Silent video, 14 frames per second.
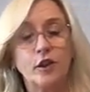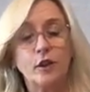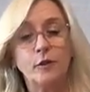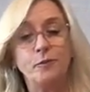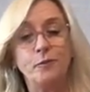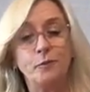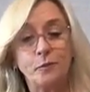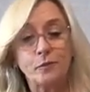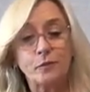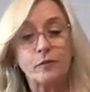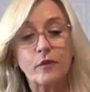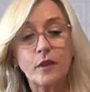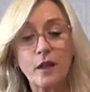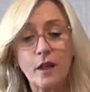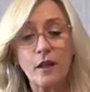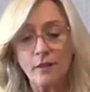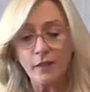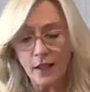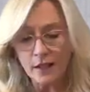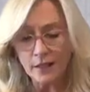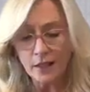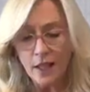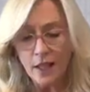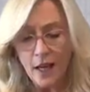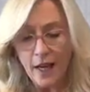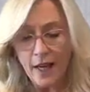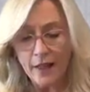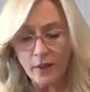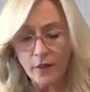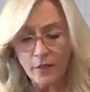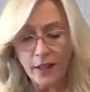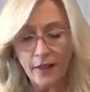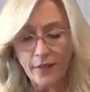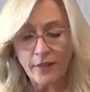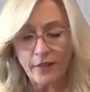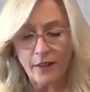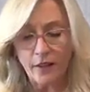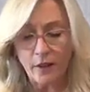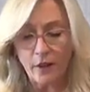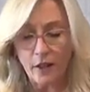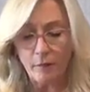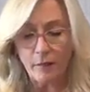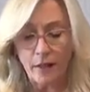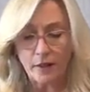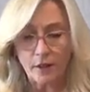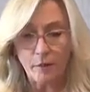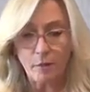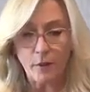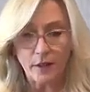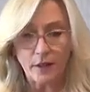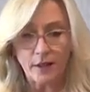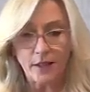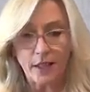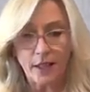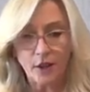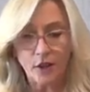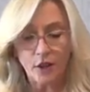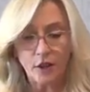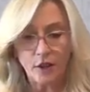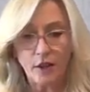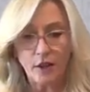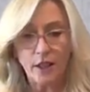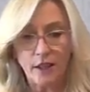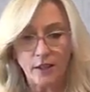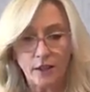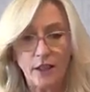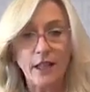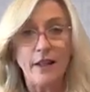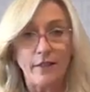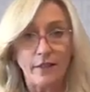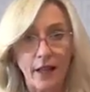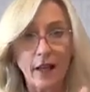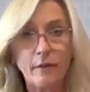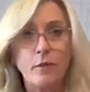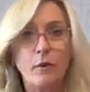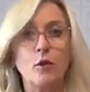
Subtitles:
So that, and the other thing, going back to the presentation, is in that